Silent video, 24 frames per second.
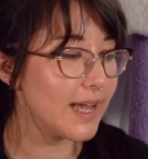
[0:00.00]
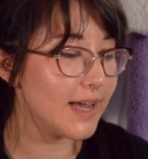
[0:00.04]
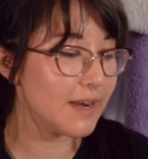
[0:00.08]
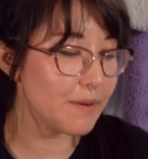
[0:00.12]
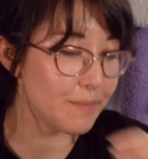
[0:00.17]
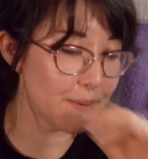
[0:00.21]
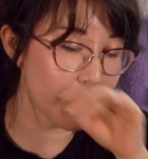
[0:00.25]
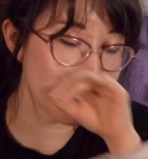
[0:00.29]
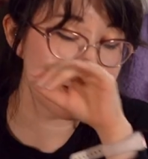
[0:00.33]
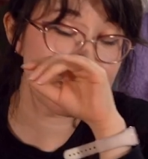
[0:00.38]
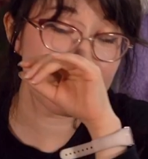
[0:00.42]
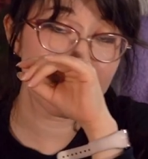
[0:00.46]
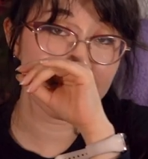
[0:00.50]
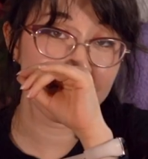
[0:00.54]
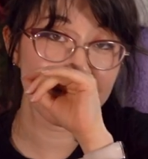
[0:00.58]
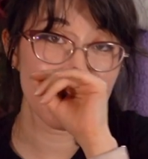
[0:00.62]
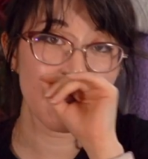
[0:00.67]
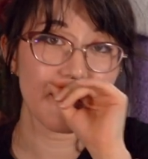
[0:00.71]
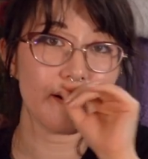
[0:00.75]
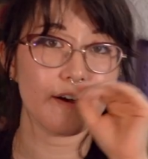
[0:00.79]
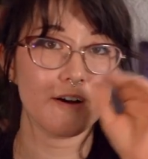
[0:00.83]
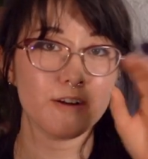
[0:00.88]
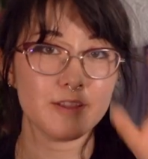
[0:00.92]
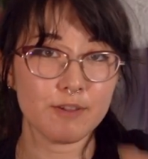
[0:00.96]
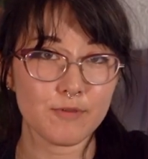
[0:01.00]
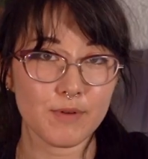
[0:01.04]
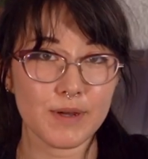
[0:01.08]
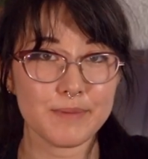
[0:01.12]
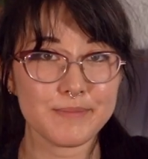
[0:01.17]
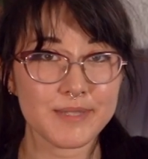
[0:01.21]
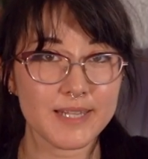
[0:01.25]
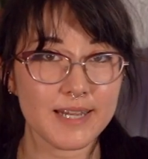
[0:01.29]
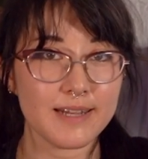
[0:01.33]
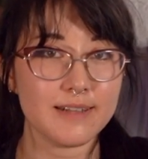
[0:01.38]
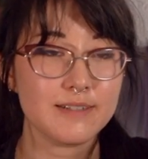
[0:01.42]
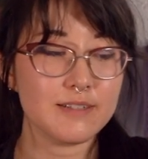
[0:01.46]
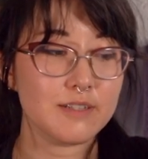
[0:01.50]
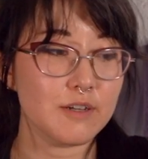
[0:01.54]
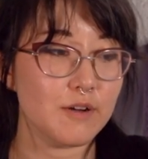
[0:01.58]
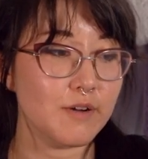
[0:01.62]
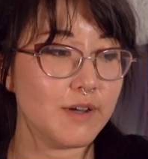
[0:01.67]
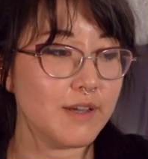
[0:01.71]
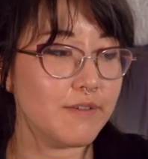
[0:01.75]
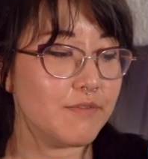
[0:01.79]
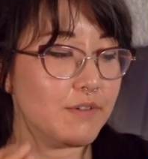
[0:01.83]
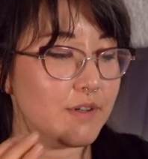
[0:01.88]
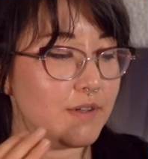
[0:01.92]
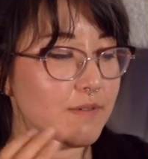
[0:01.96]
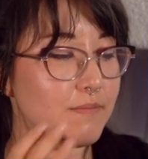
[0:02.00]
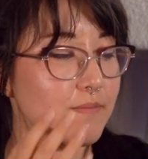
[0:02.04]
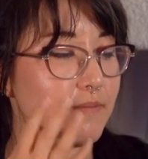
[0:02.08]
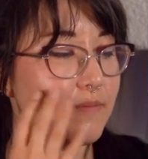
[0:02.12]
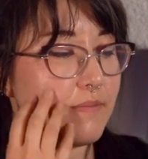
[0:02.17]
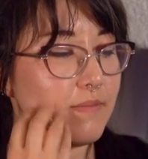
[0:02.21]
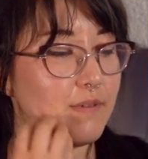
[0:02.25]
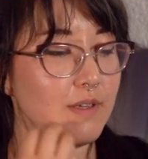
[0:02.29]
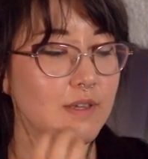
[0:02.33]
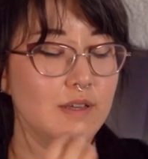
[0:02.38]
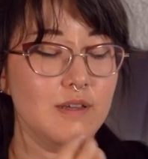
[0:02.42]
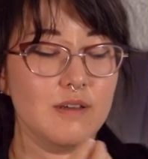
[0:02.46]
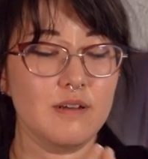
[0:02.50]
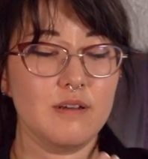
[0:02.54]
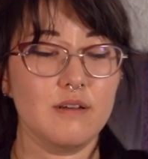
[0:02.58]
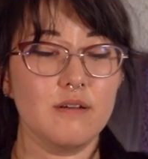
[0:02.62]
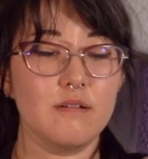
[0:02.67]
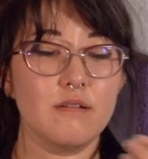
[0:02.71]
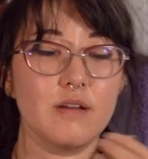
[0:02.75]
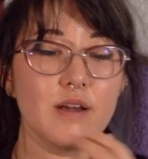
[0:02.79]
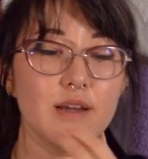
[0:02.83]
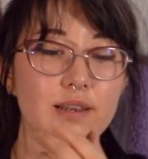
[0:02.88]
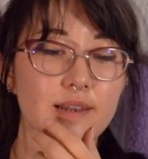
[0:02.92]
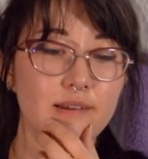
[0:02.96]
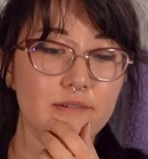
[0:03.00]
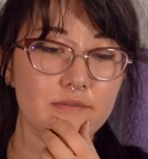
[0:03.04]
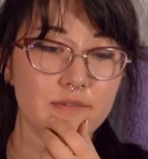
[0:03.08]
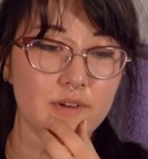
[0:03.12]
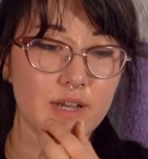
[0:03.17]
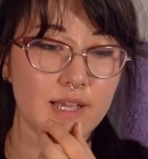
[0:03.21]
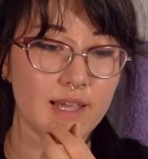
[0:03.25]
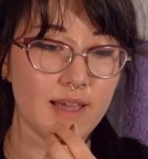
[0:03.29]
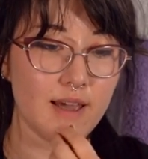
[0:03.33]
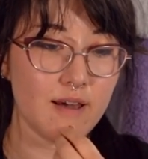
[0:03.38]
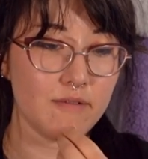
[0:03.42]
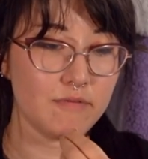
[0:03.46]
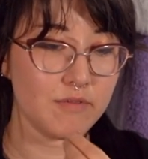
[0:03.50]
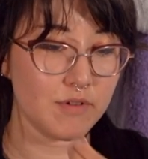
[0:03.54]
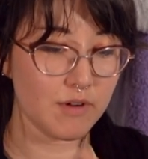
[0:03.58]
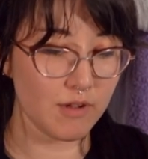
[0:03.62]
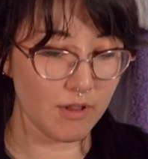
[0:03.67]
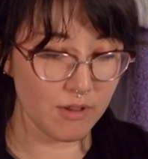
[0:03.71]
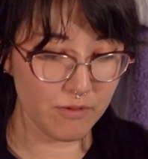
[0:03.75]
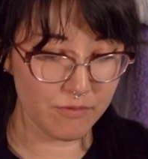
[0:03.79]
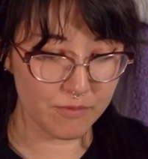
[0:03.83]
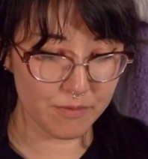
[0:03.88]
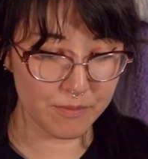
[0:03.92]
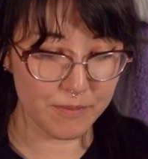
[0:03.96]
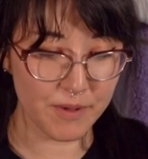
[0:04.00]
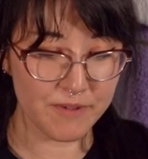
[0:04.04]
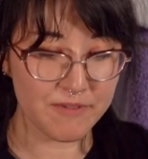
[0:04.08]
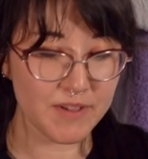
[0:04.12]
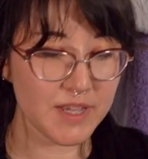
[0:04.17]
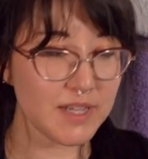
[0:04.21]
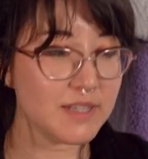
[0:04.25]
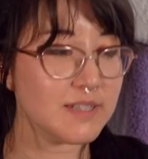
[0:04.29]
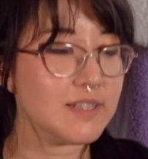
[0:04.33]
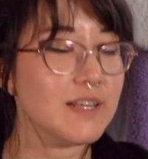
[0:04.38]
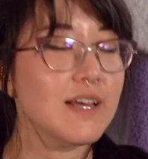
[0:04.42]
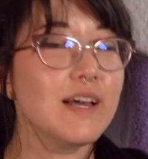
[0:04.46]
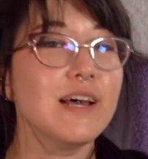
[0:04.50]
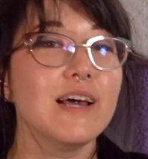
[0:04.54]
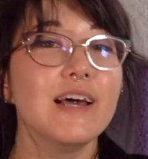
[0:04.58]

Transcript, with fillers: at a picture of it on the website. So if you're, oh God, now I've got cat fur all over my face.